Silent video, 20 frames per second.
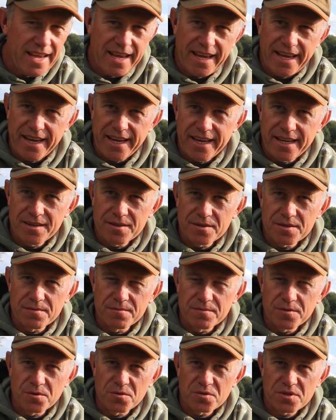in and some
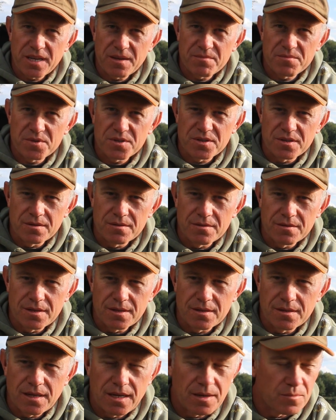forceps
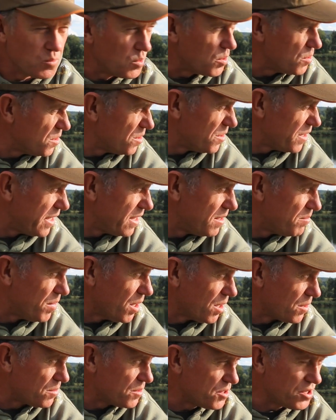and whatnot in the
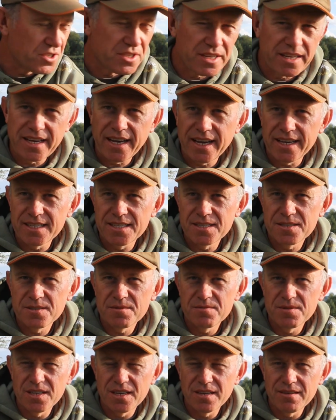boat, just in case,
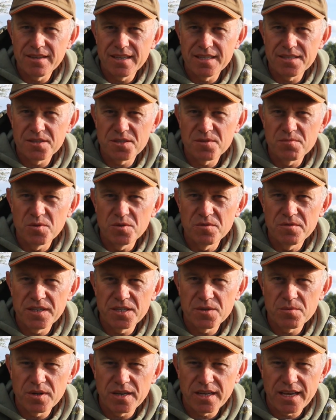you know, it is a small
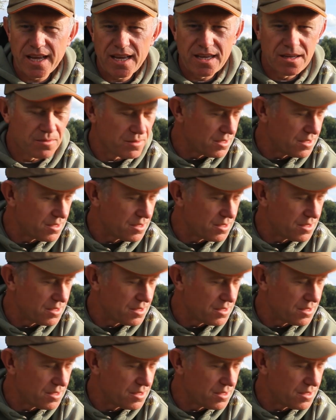fish when I get out